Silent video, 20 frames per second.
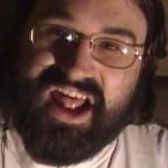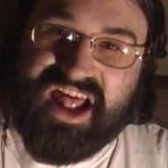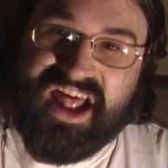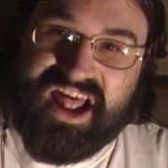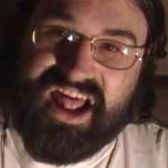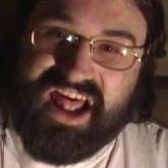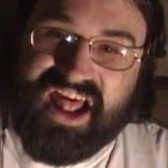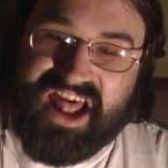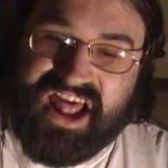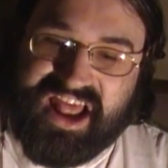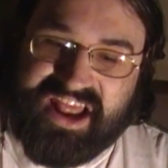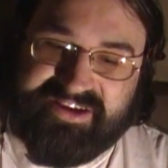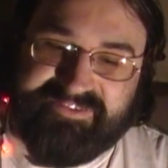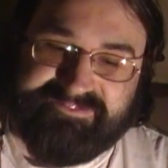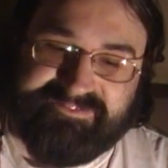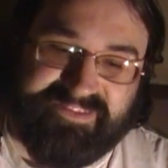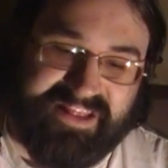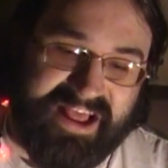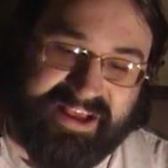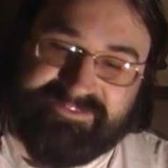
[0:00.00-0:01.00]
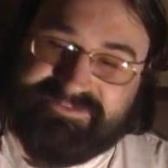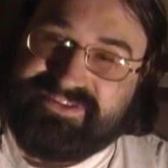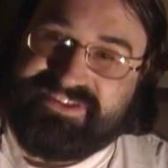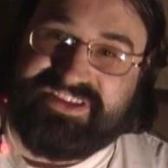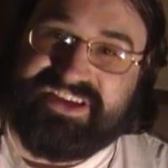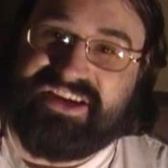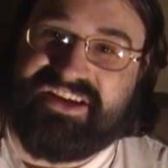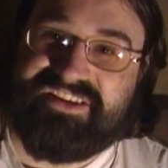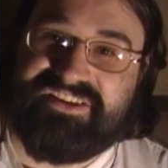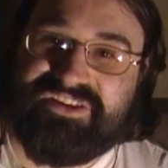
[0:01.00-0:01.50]
I've
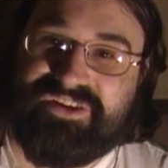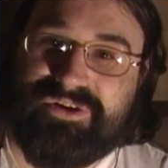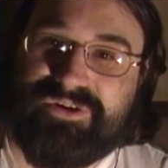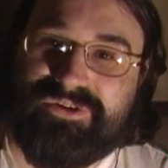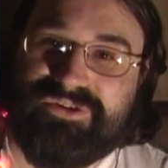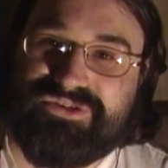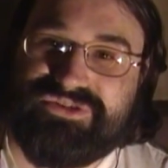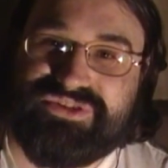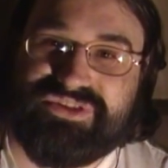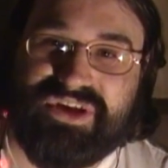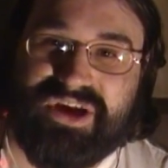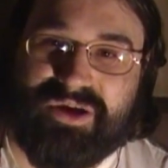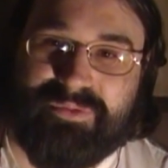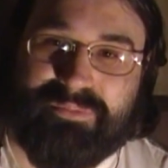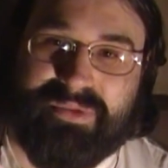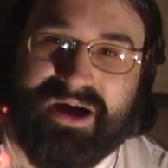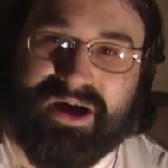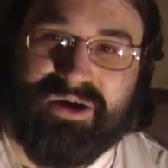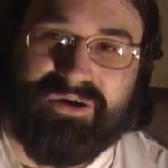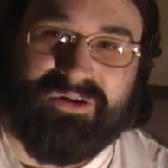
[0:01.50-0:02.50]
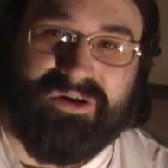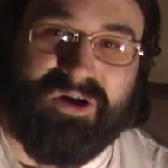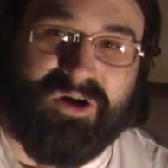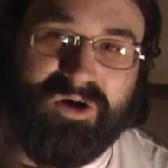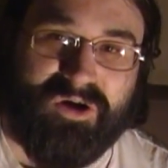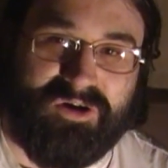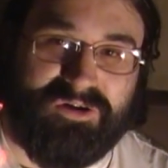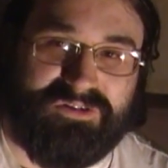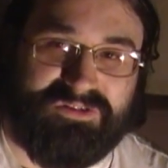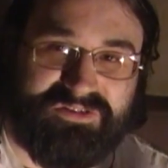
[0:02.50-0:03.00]
seen news about
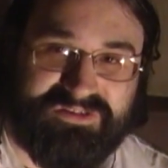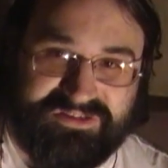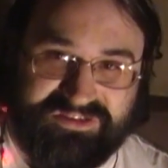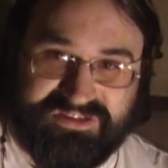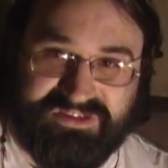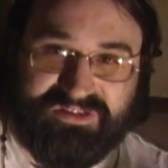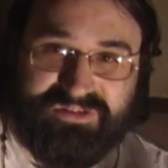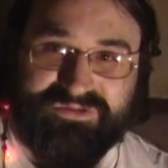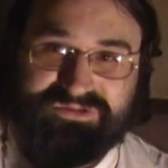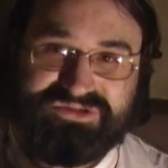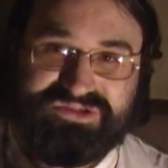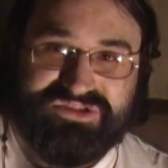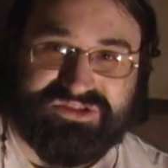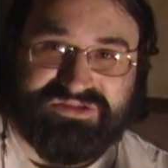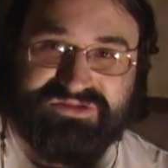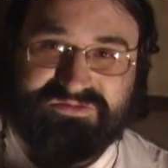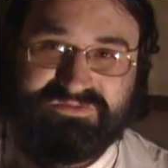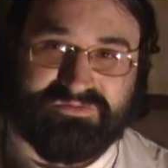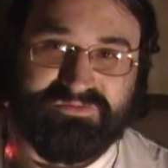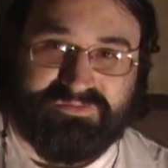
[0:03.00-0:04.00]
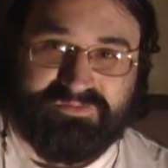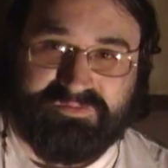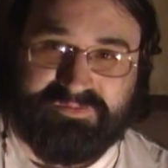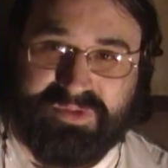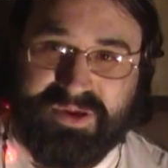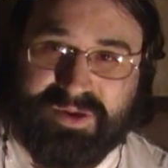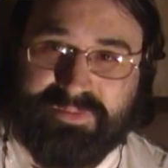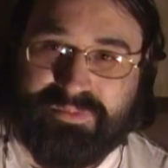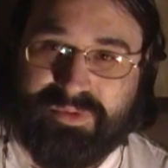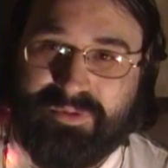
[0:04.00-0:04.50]
all those
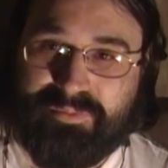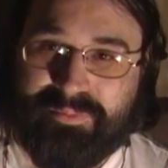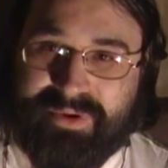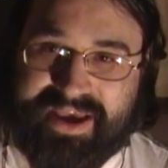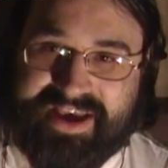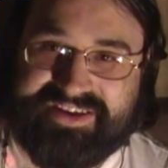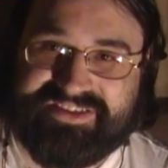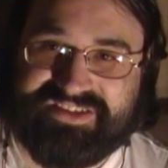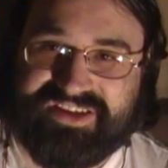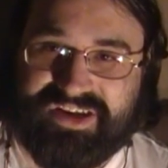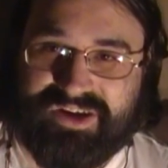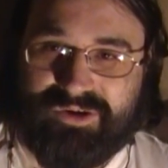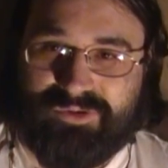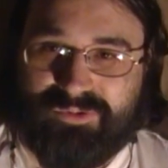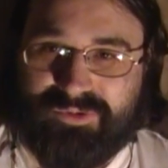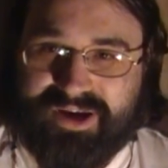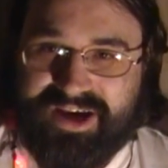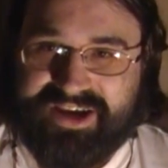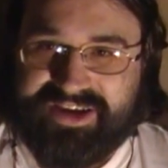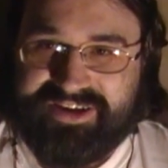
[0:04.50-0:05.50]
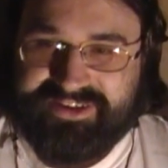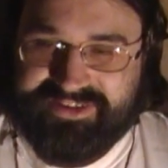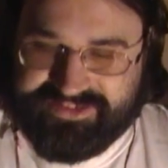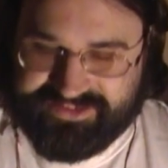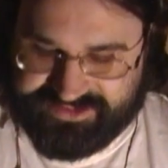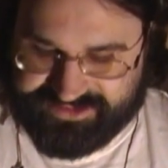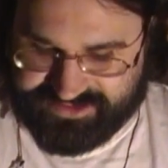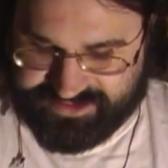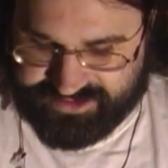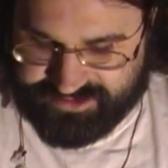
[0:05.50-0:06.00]
people passing away.
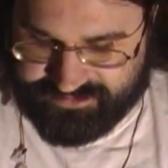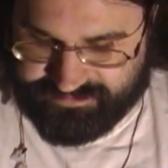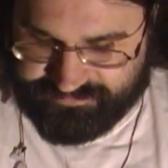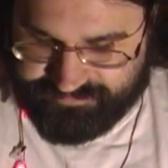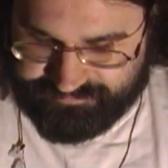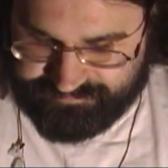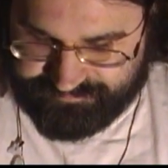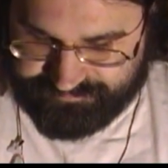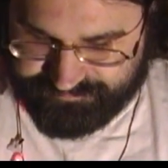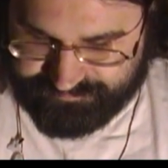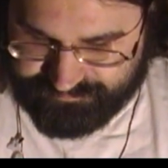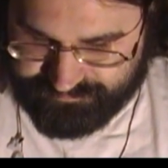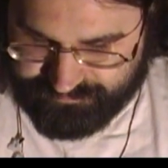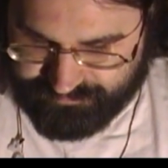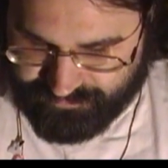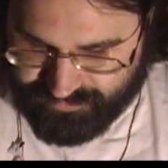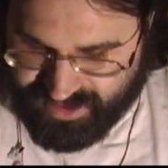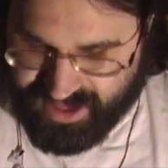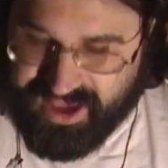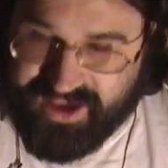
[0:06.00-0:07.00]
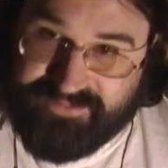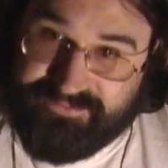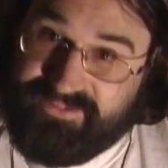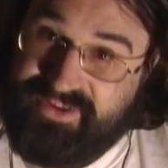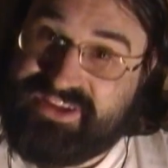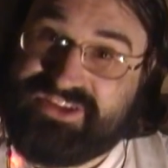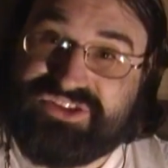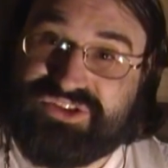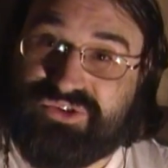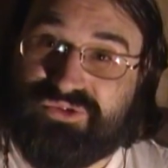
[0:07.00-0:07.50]
So
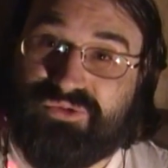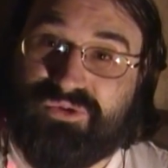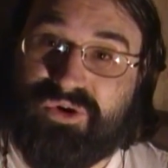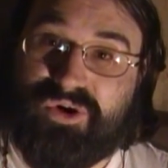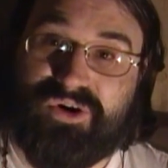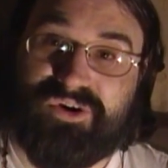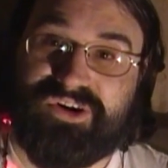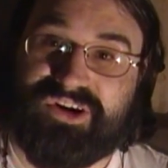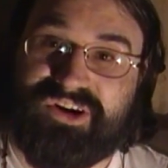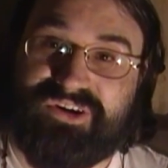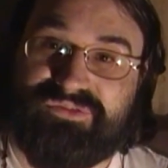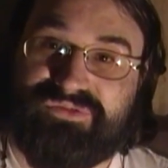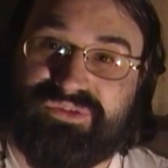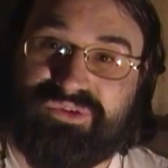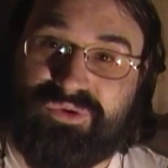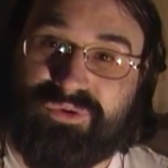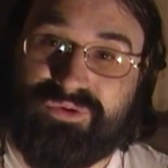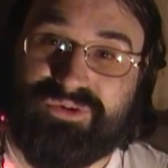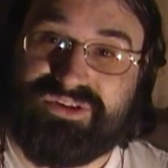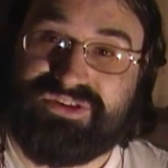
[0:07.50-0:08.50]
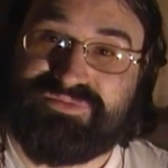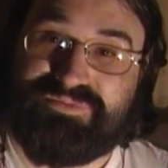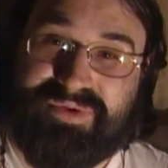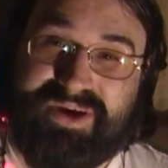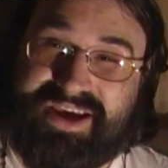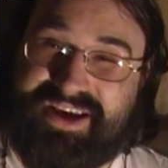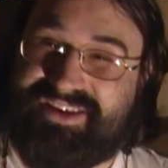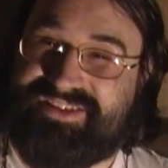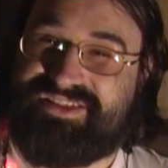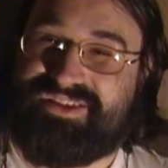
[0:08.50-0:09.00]
Vince Guaraldi, of course,
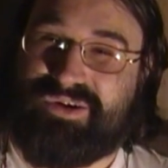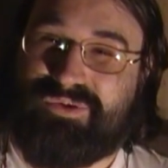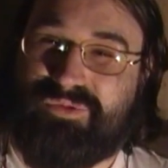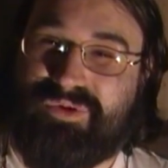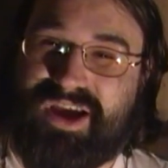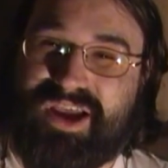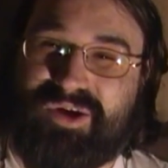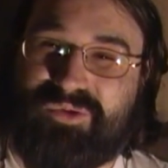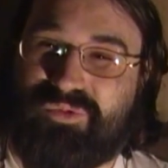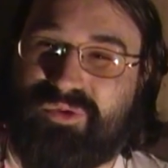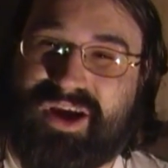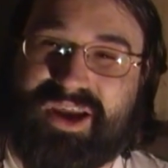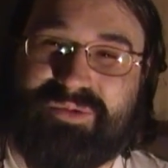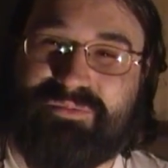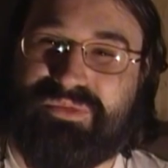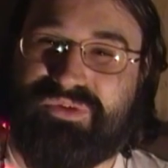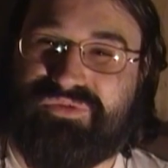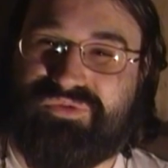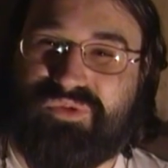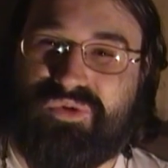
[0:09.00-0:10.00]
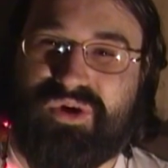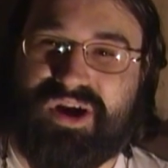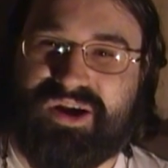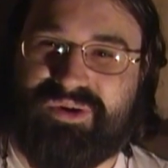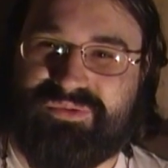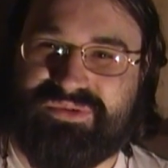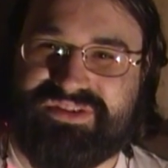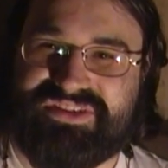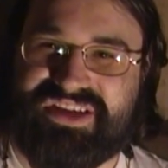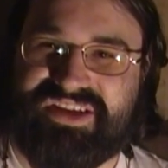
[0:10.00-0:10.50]
passed away way before I
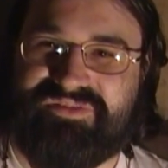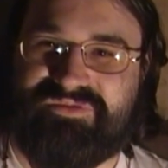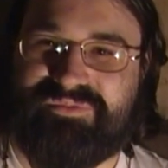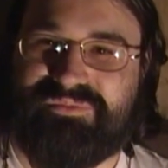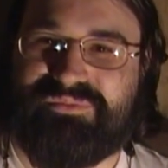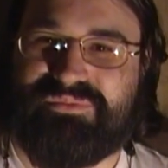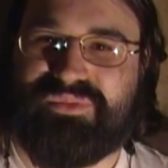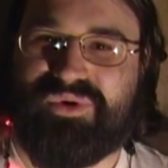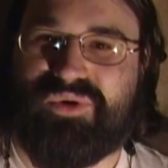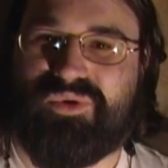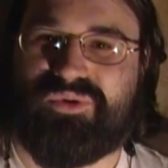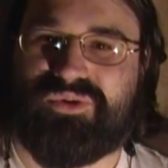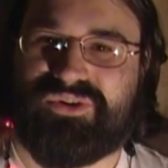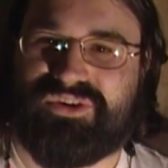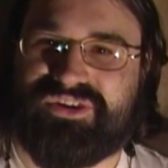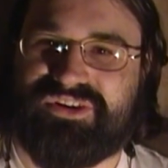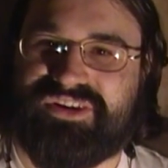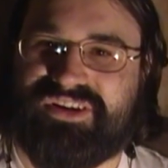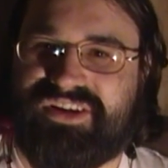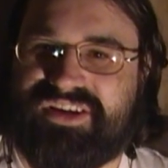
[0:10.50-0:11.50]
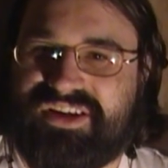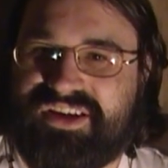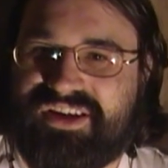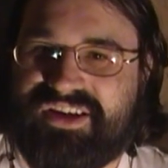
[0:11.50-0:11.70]
was even born,